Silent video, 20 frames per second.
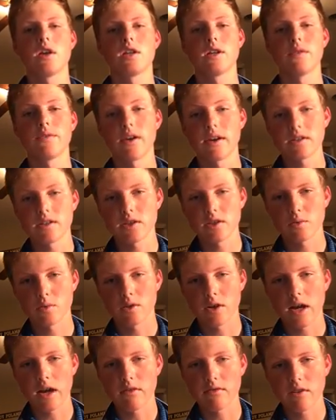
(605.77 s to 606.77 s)
devices
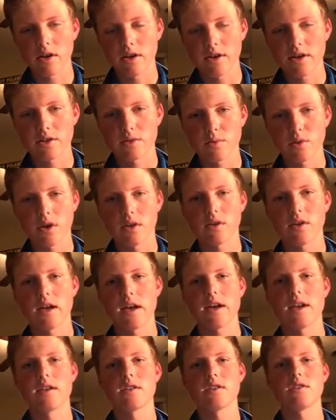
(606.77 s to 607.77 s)
would not run as well
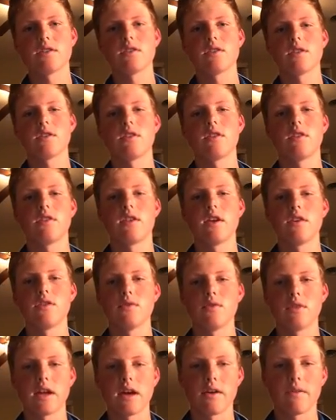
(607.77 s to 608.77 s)
as they
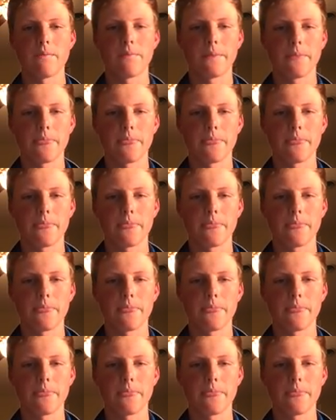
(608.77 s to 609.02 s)
do now.